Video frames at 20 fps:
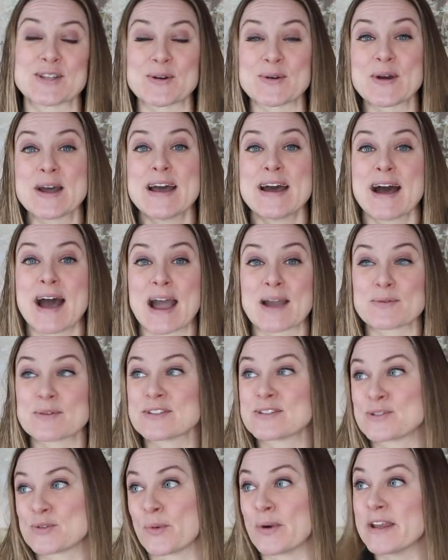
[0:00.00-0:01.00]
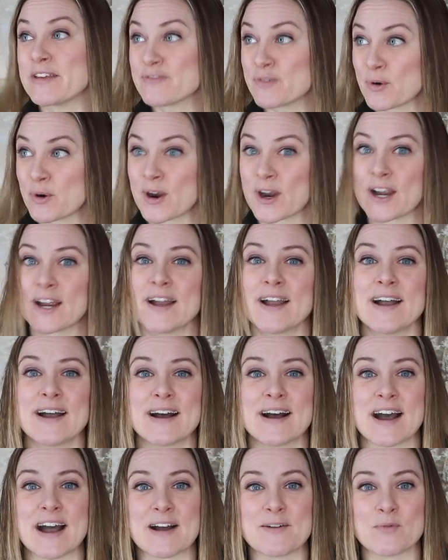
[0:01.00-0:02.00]
So I was 24,
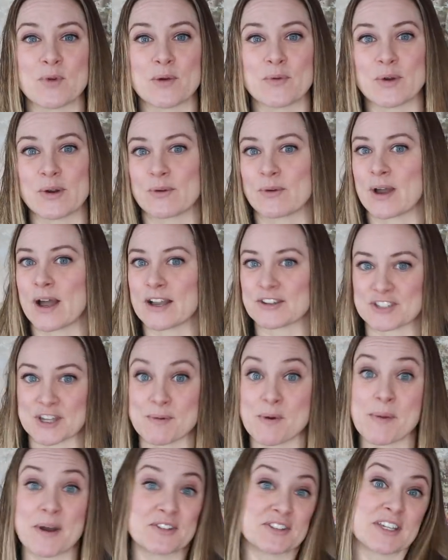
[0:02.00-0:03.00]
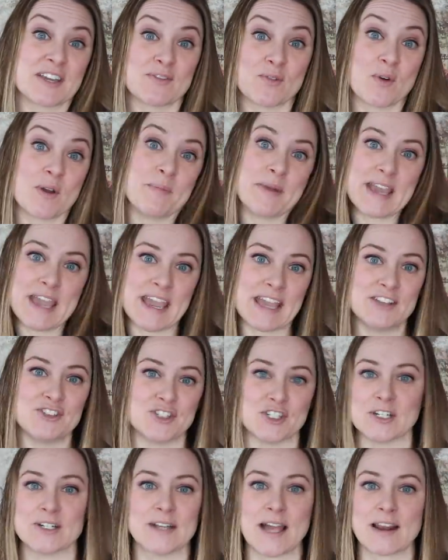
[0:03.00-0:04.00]
um, went, well, gosh, I'm about to give away my
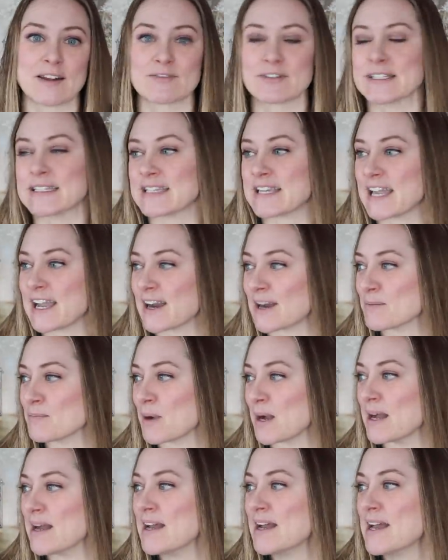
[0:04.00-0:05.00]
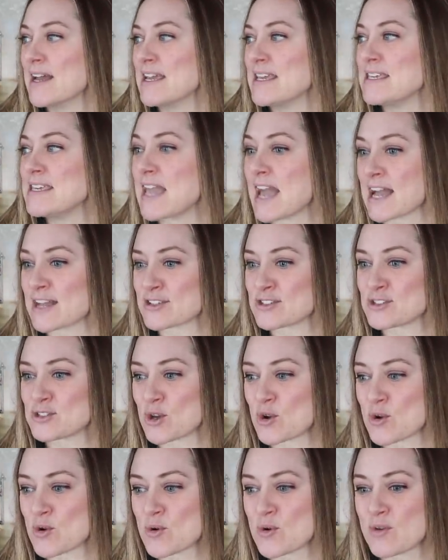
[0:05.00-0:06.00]
age here, and I don't really care. But yeah,
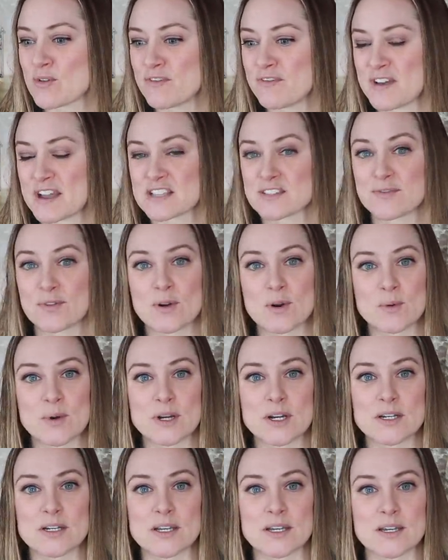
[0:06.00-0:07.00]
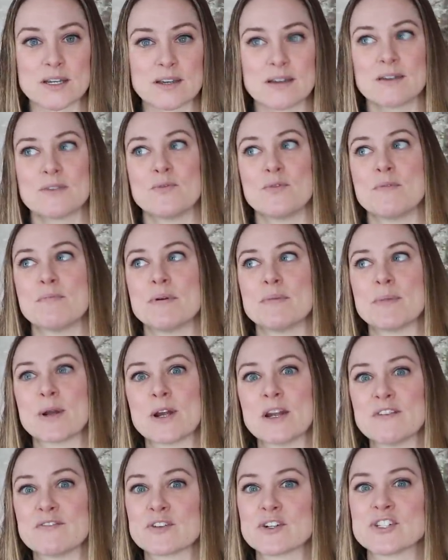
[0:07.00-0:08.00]
so fast forward, we've been
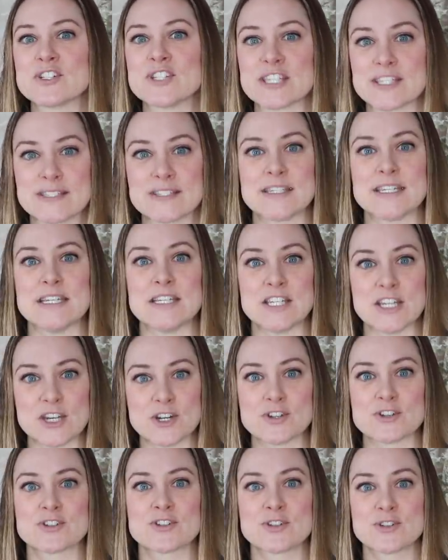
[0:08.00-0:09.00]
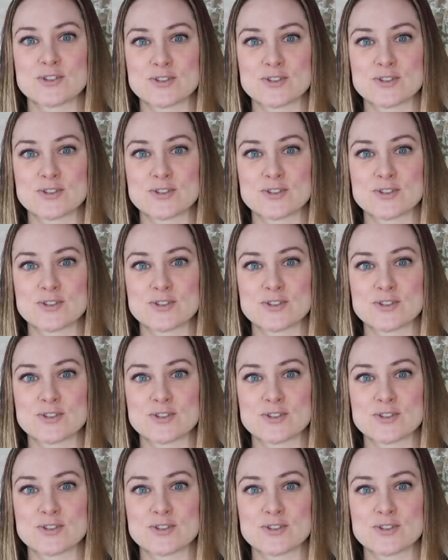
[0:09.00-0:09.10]
married for 16 years.